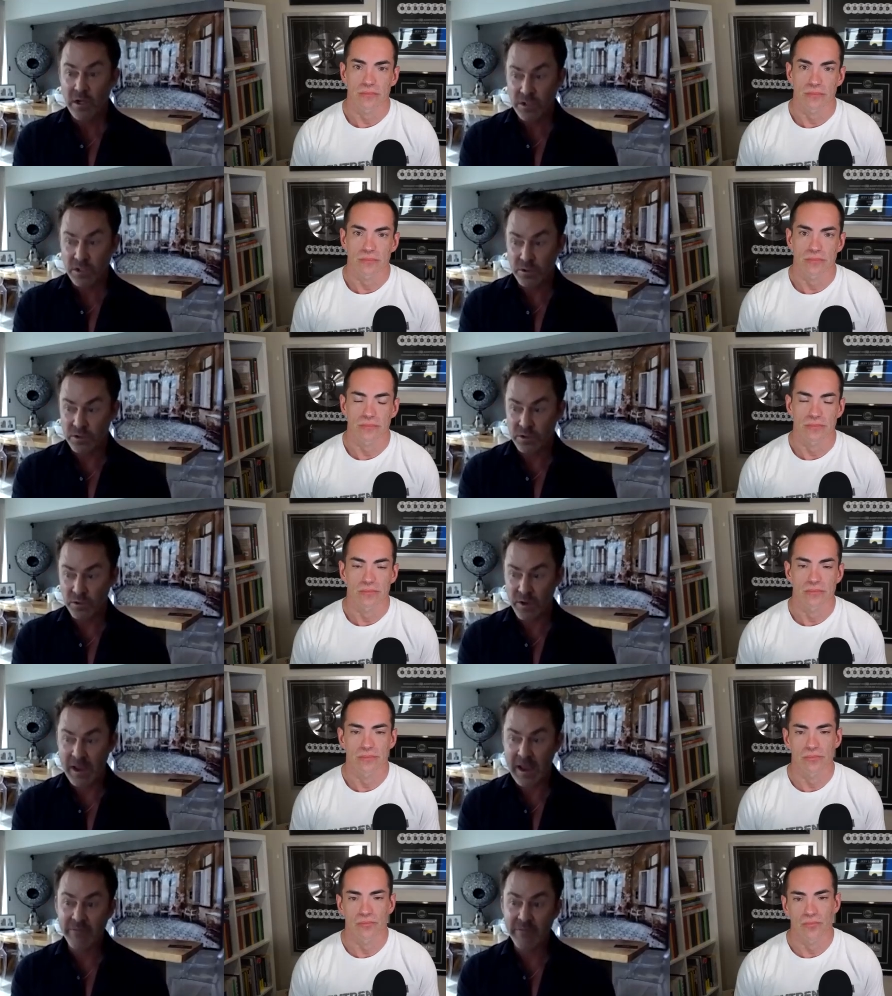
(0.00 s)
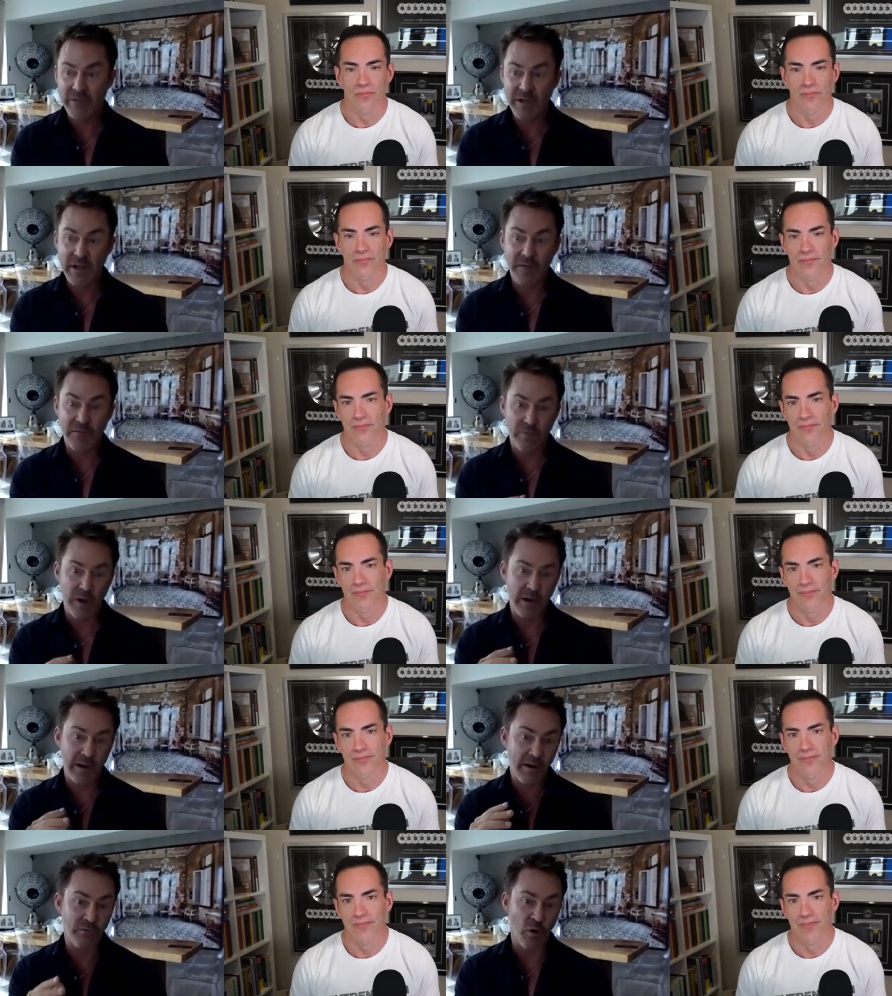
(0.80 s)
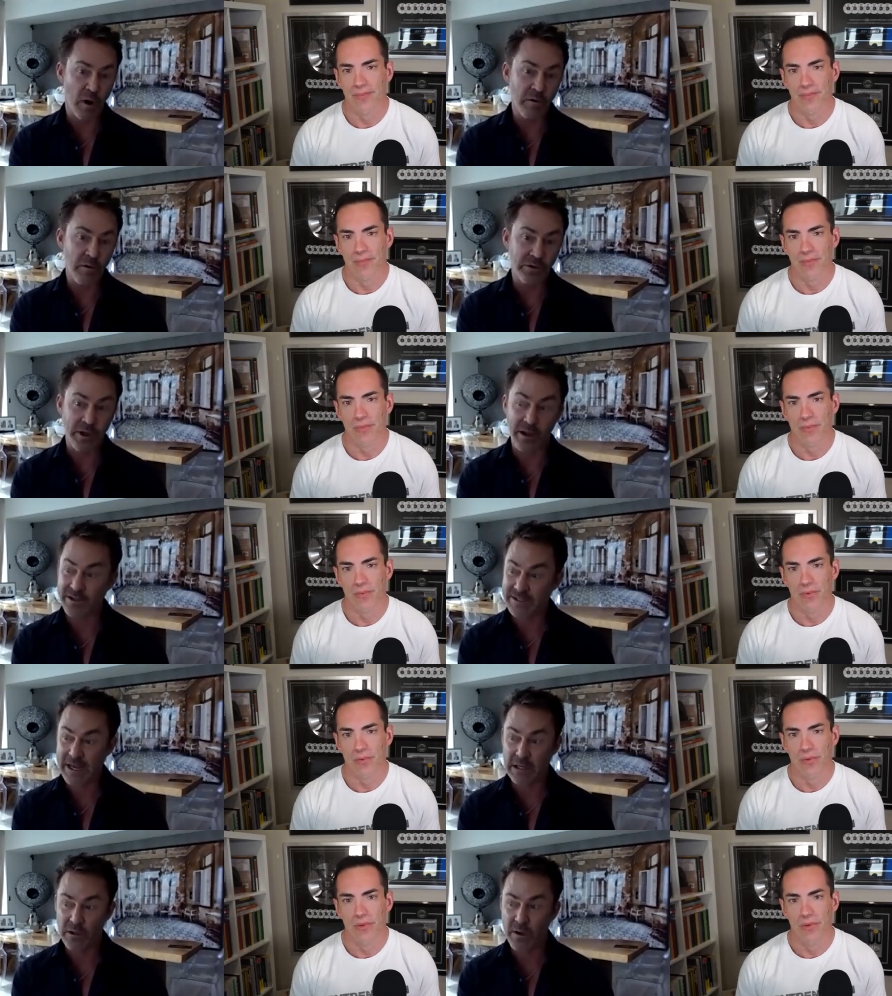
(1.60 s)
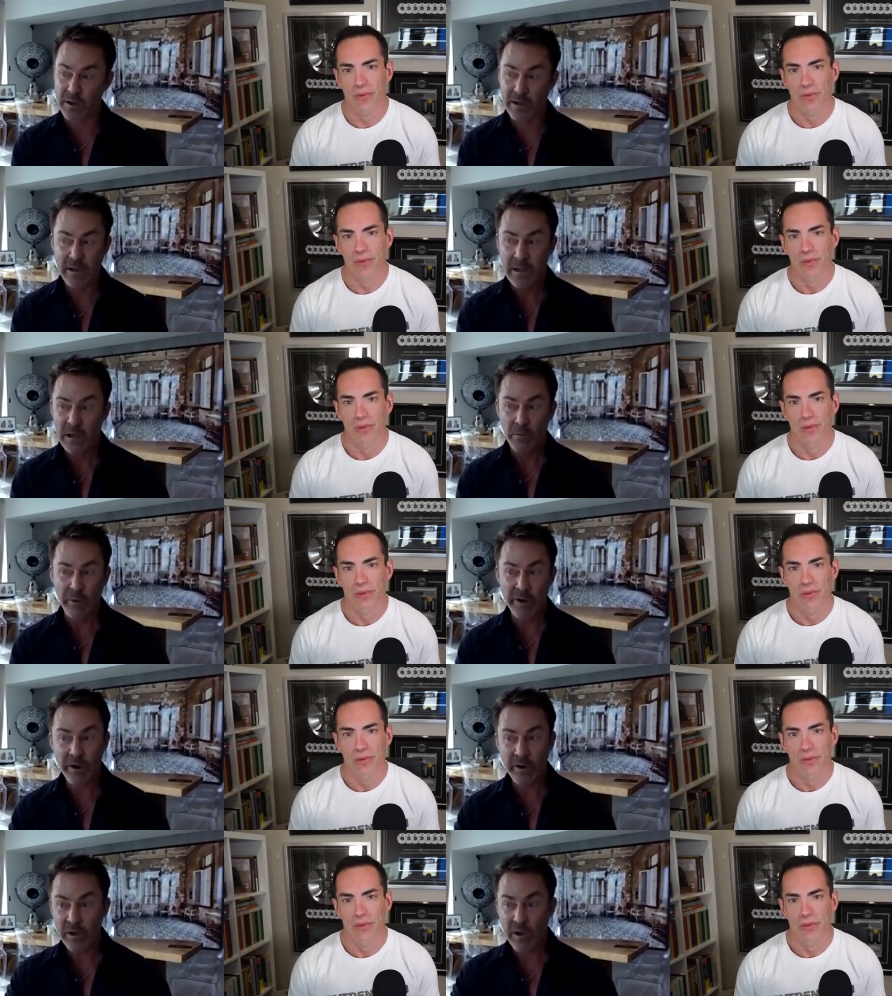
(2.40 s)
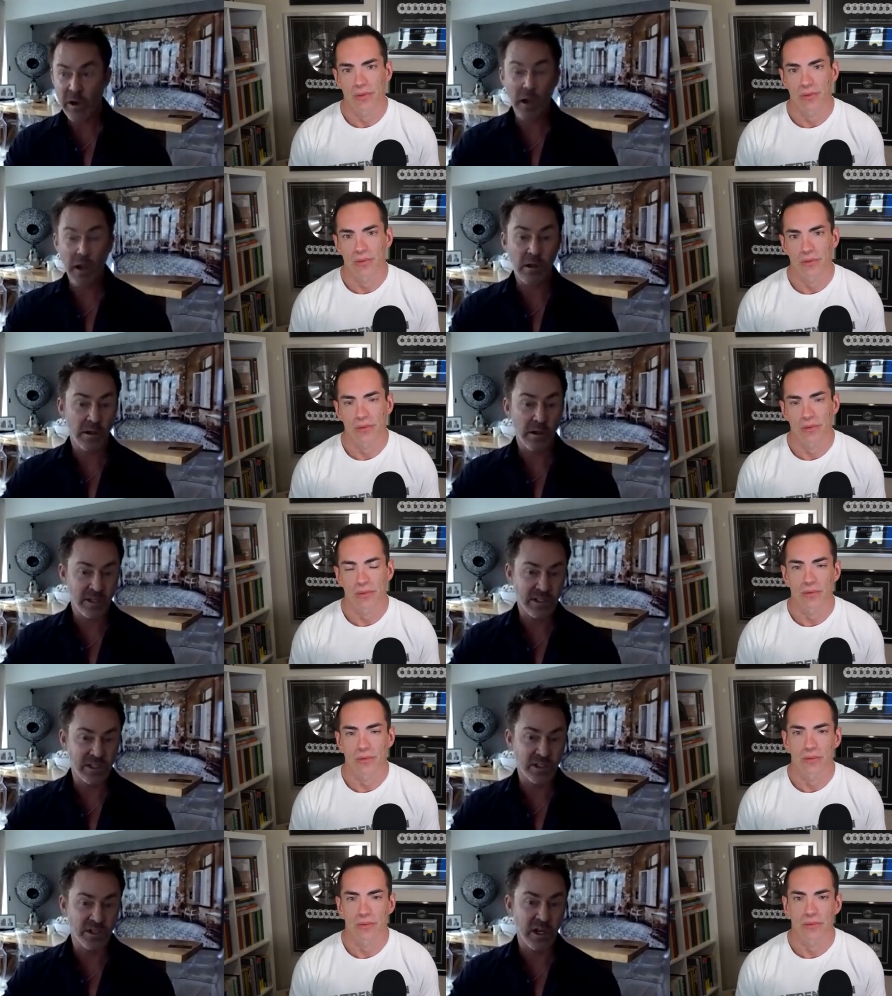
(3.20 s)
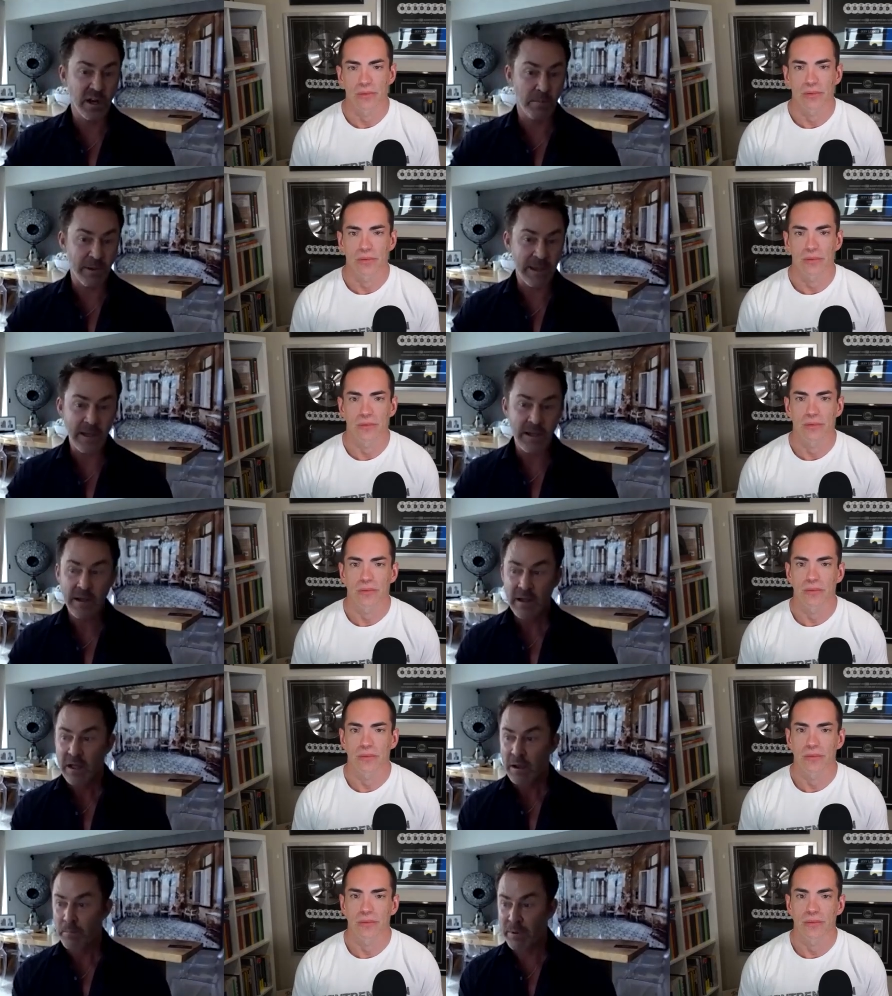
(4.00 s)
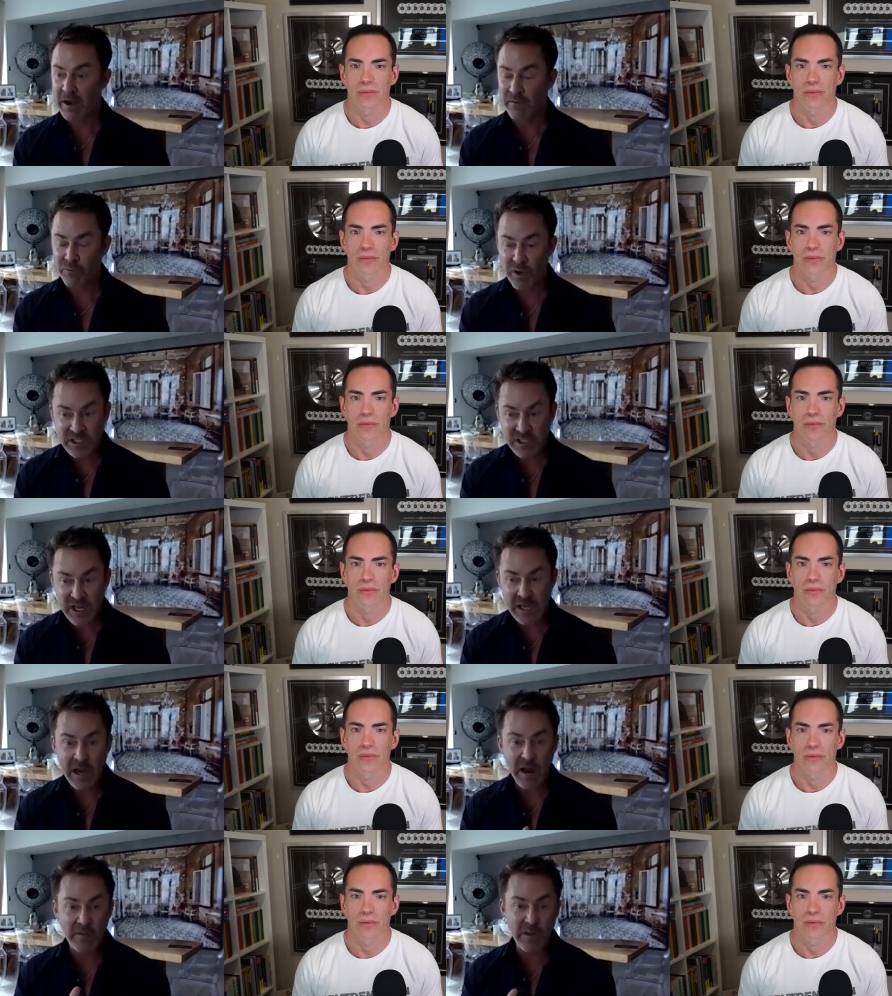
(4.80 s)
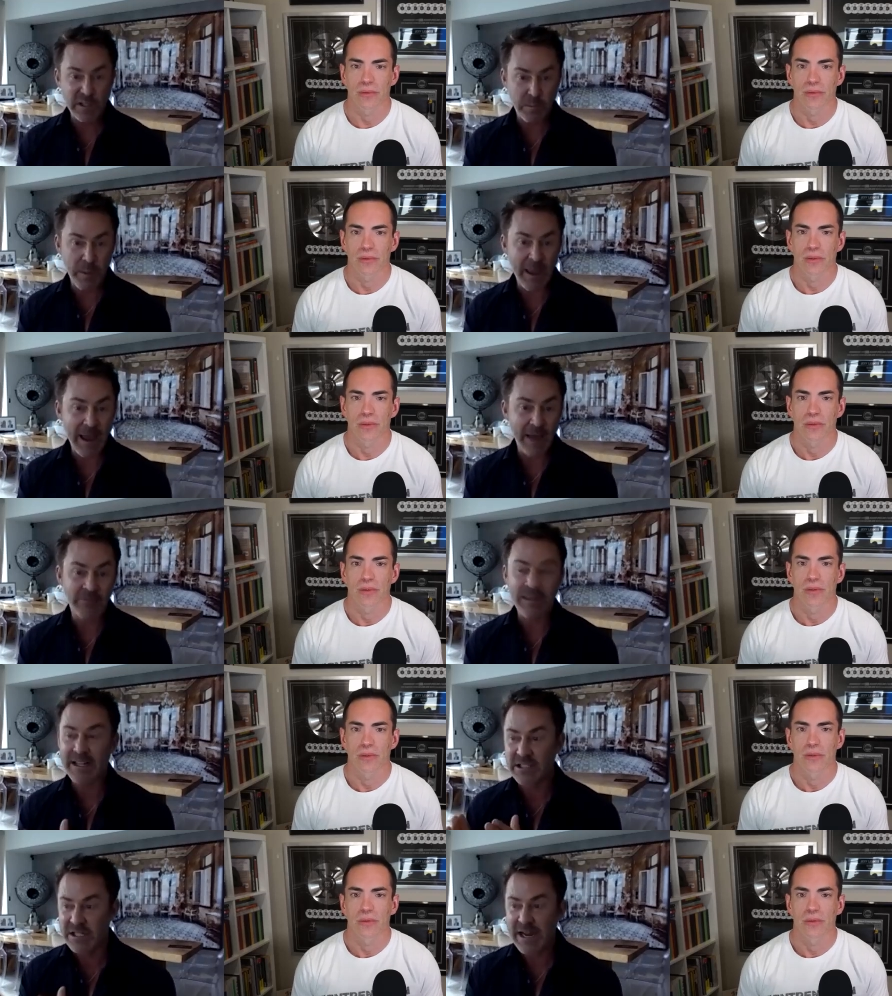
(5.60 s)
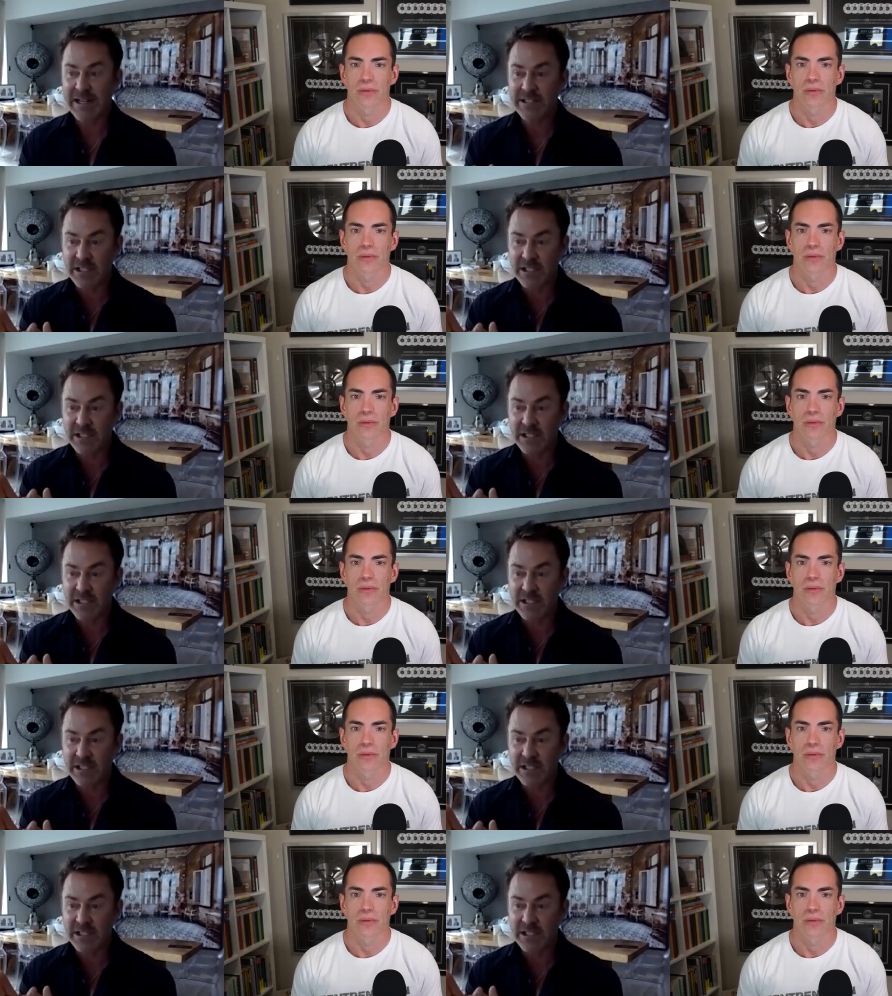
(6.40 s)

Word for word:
Speaker 1: to to have enough enough wherewithal to say, look, we don't know how long this is going to be, but if we stay down this path, it's not